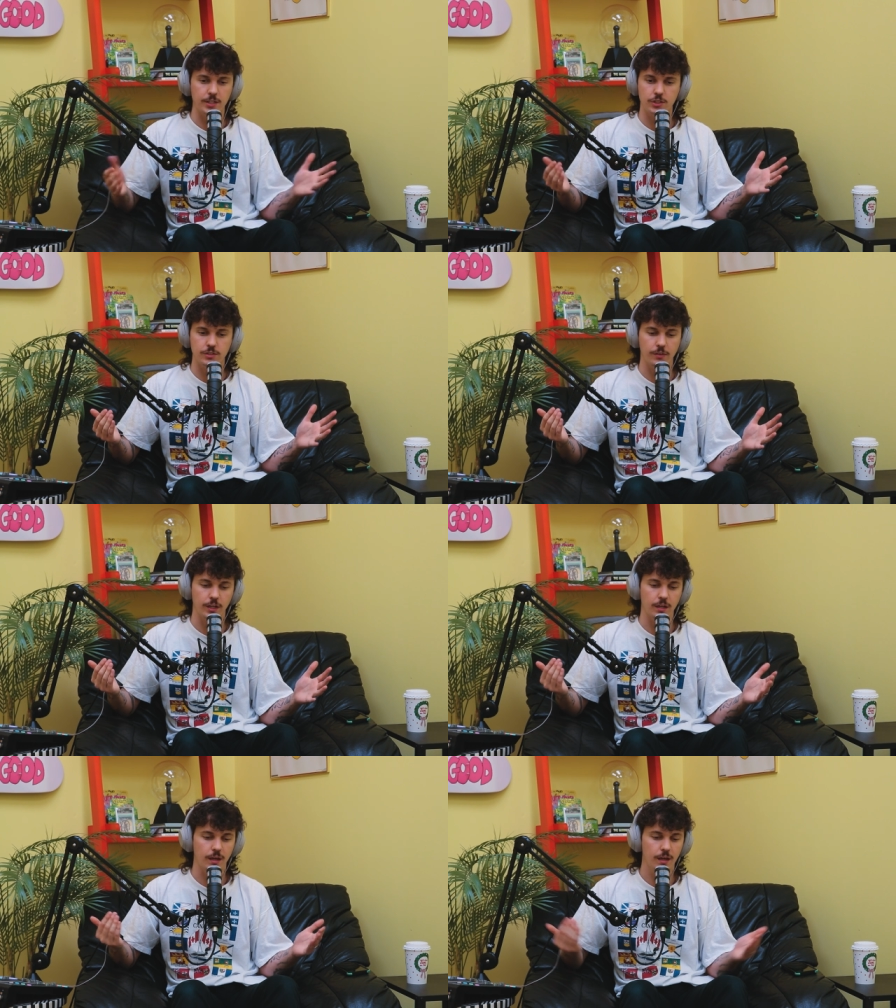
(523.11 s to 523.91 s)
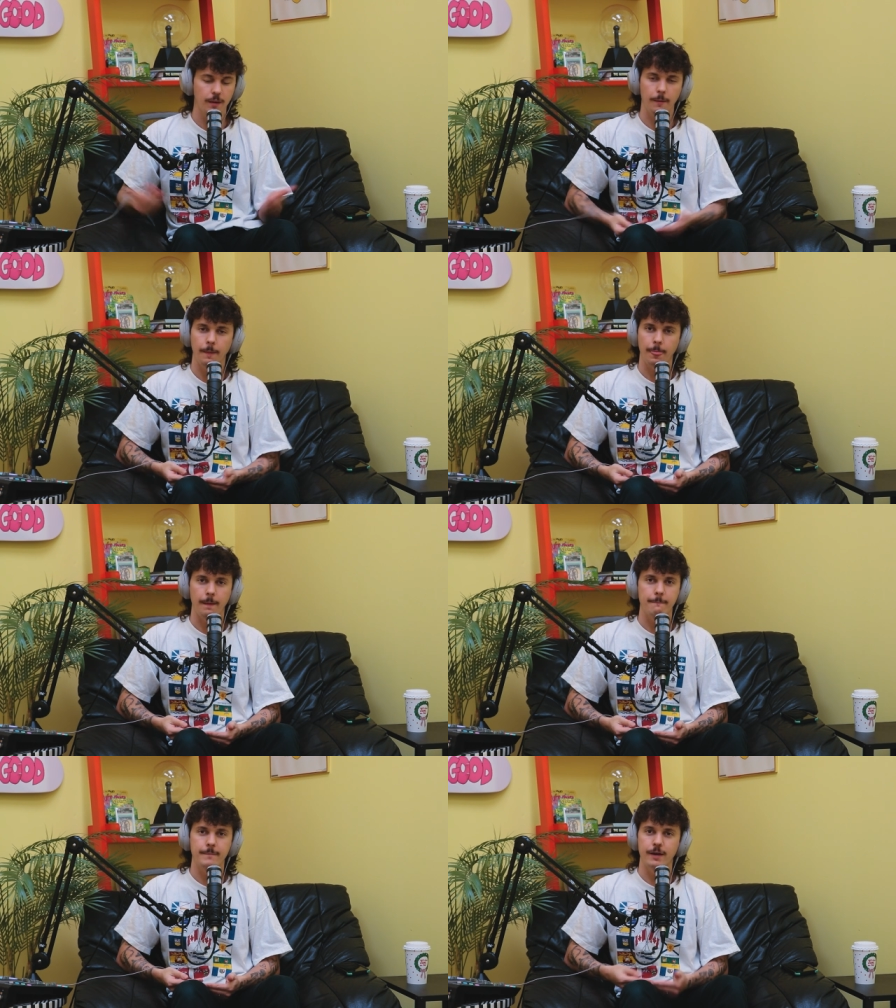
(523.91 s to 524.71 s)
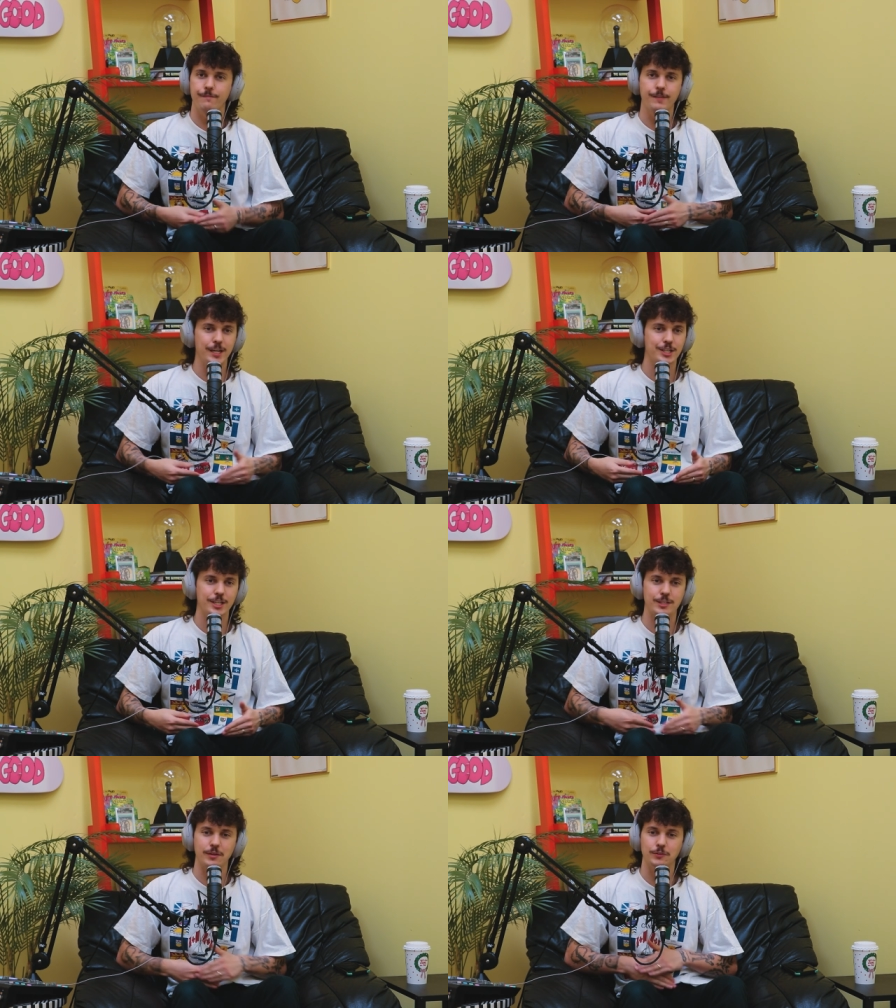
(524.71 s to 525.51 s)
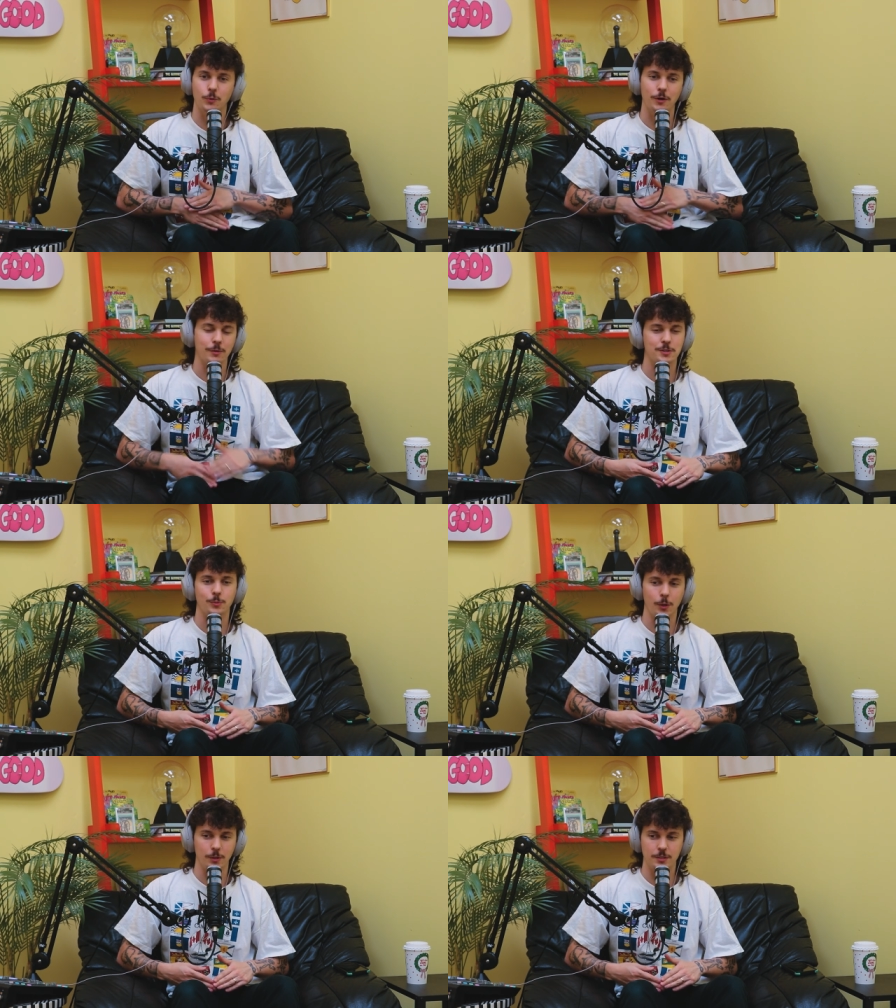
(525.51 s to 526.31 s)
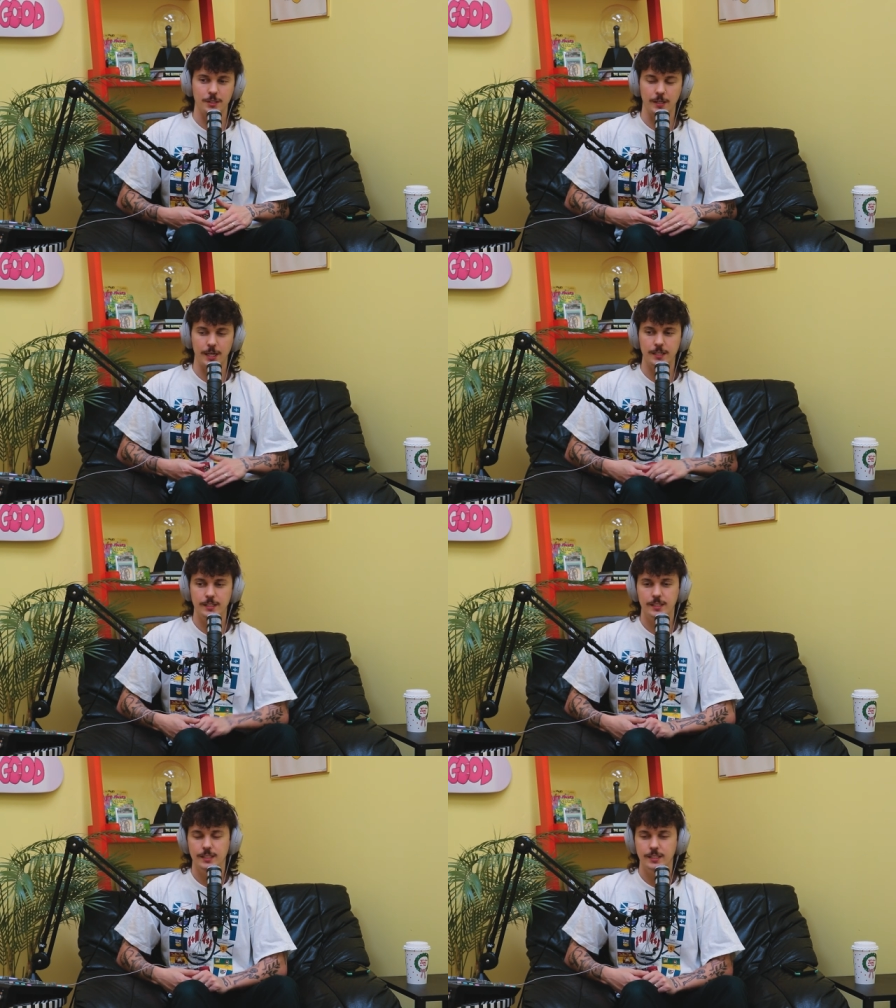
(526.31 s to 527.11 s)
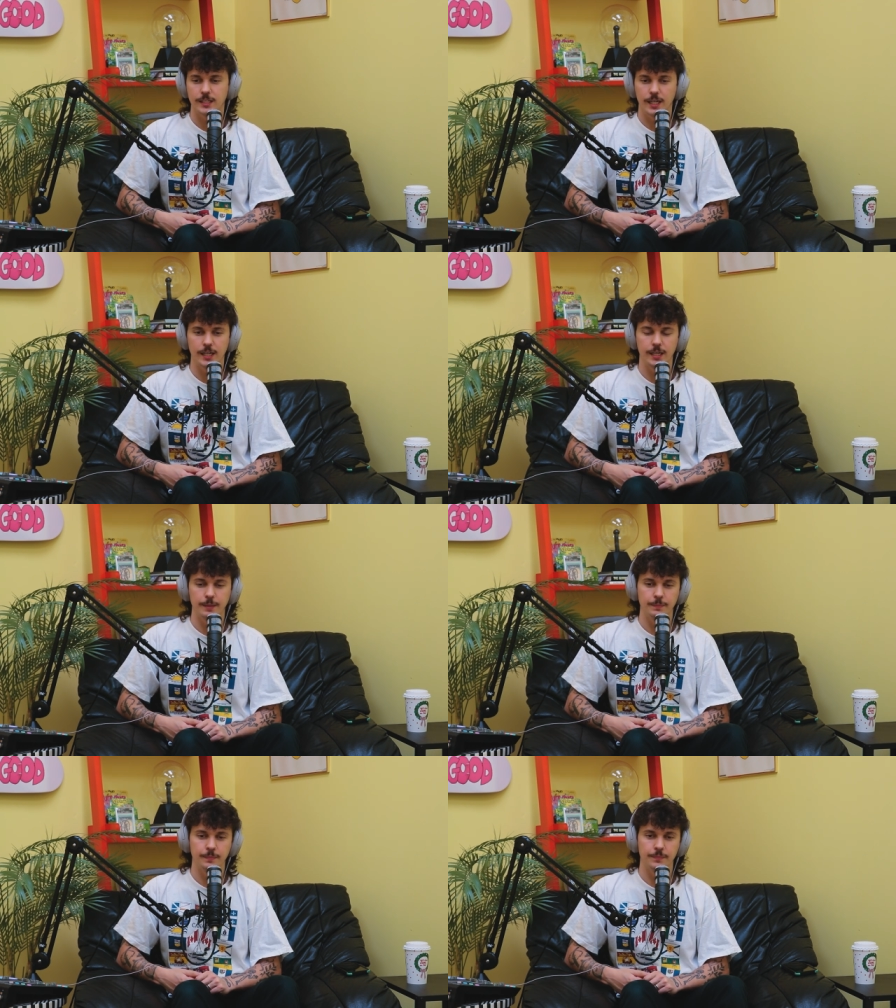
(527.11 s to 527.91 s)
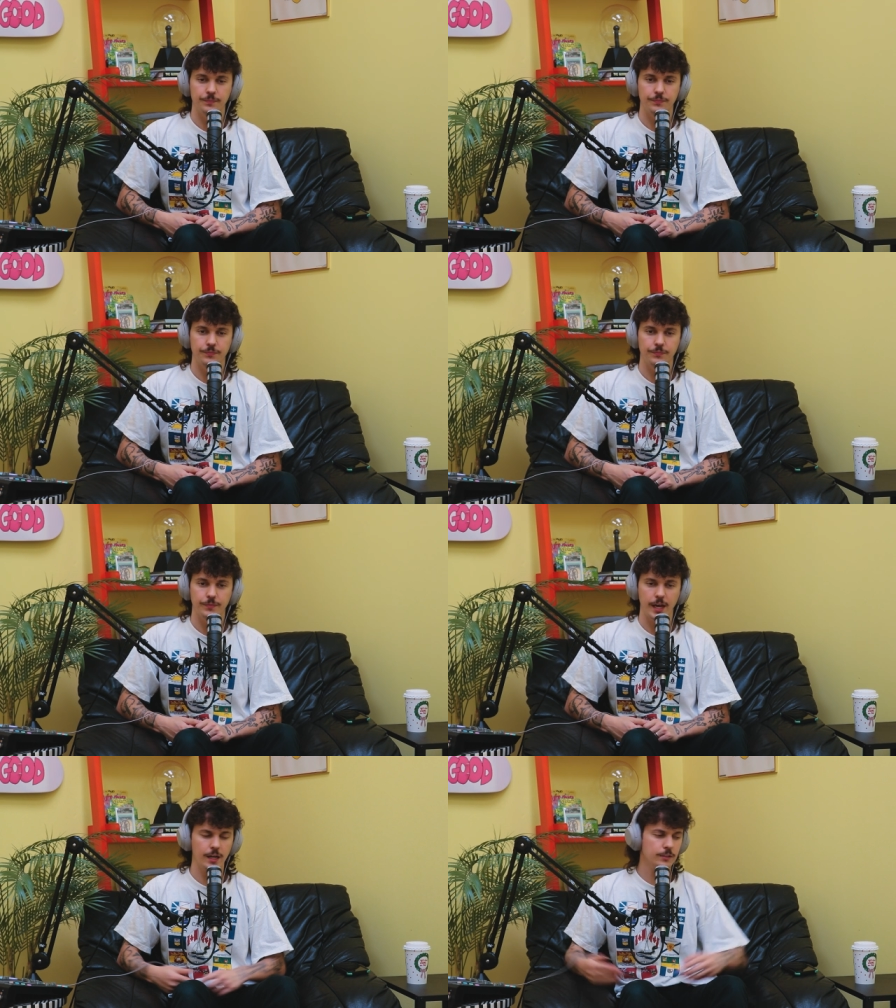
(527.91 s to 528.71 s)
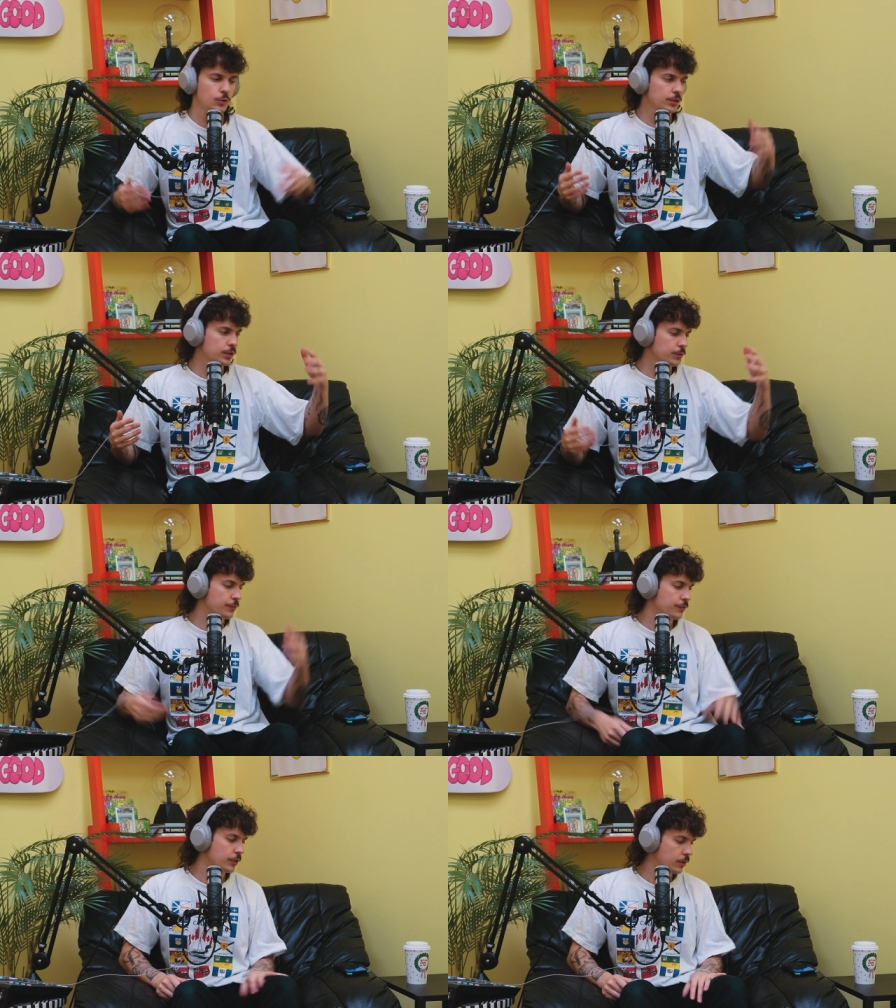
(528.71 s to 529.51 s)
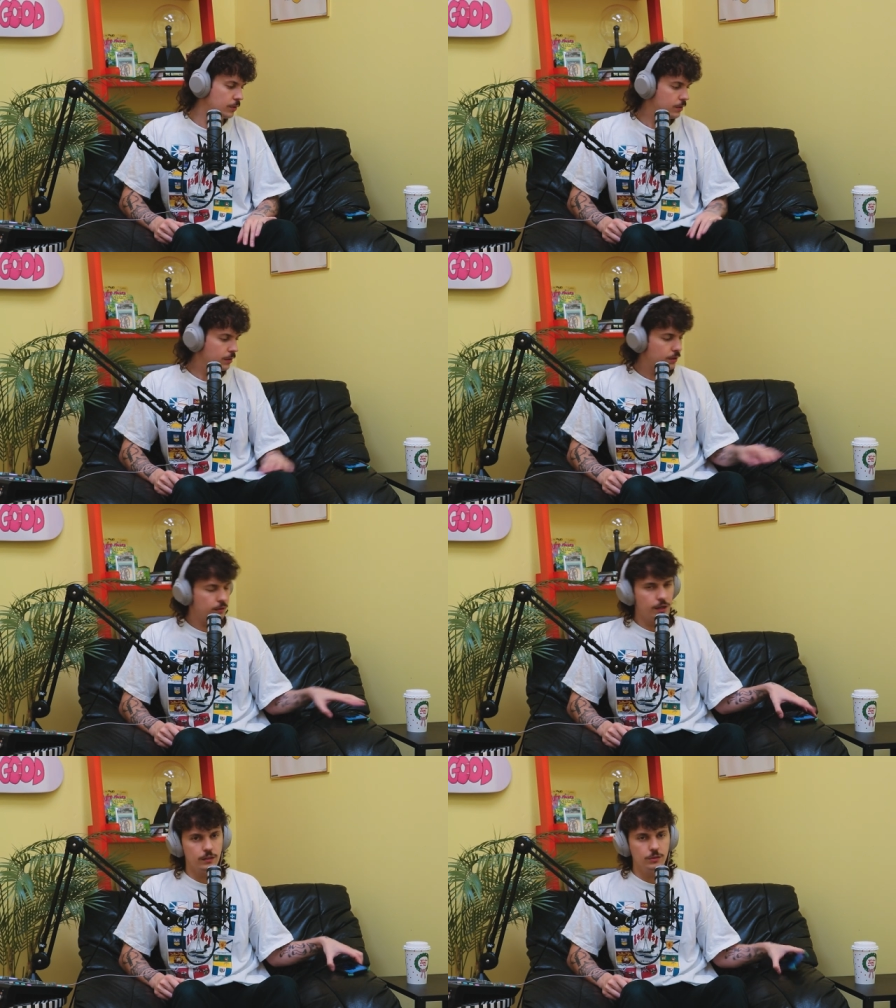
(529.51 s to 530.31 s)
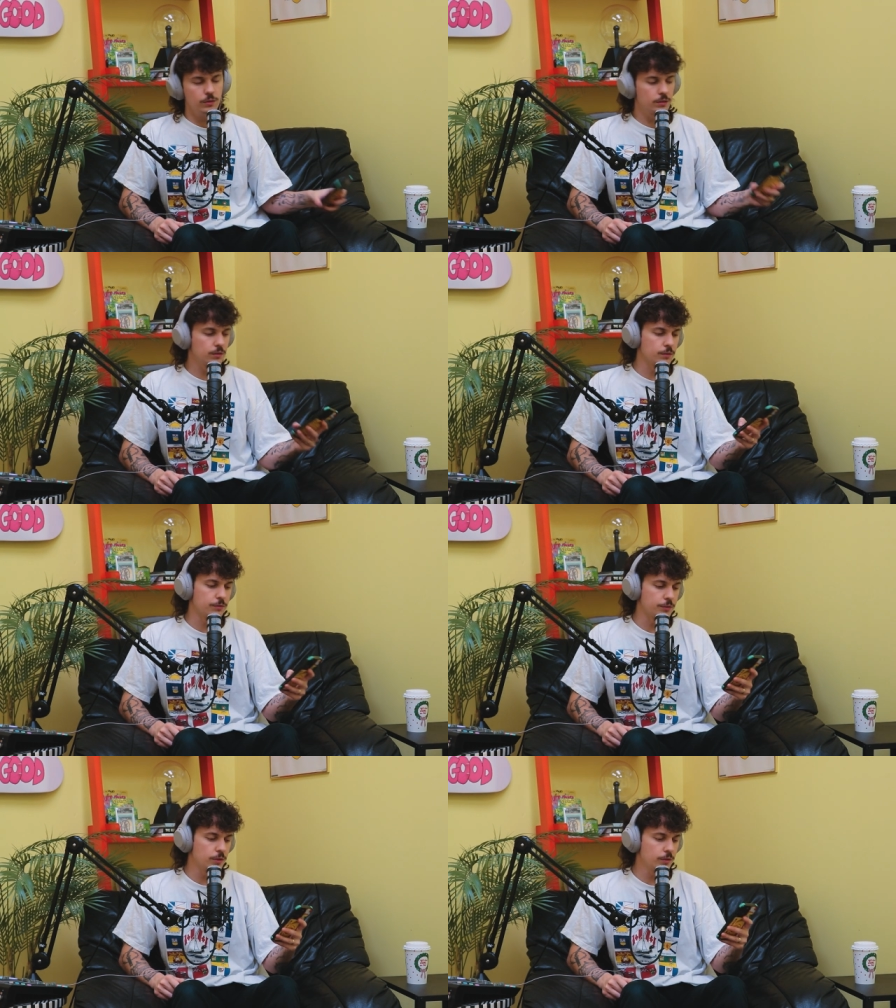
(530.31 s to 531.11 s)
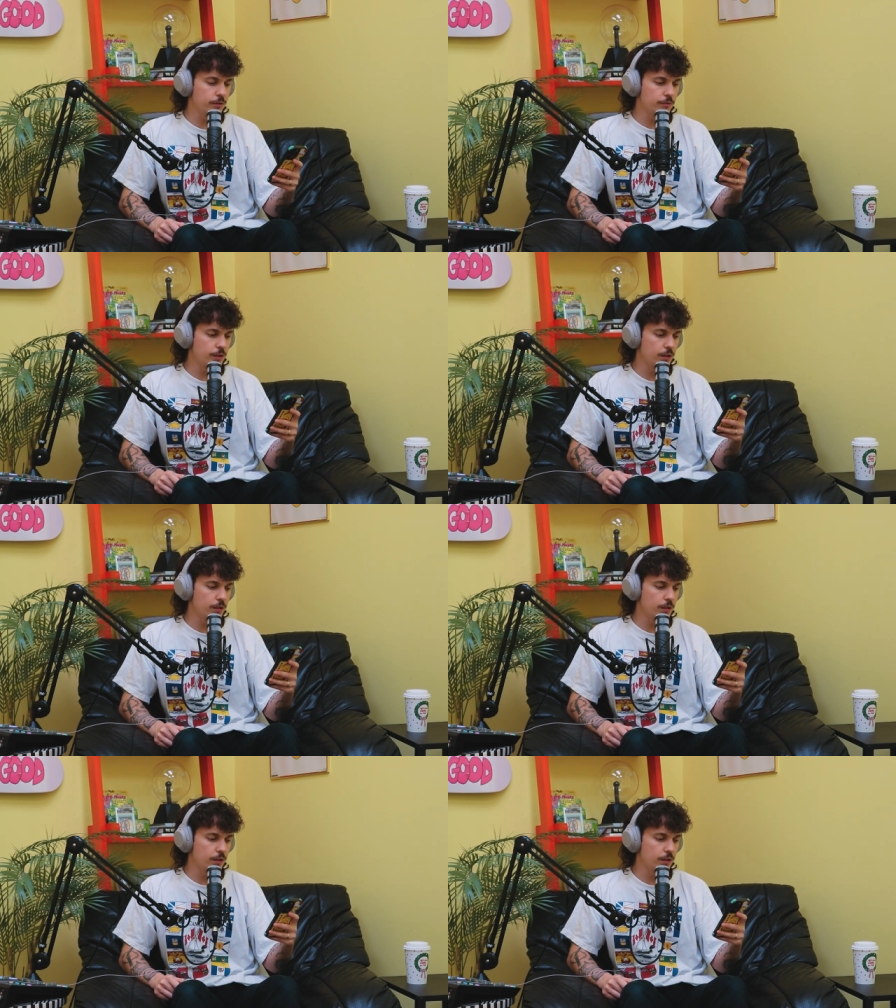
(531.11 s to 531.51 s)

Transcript: I should just fucking finish it, so I don't have to worry about spoilers. Okay, and I'll do a little review. All right, I'll do a little review of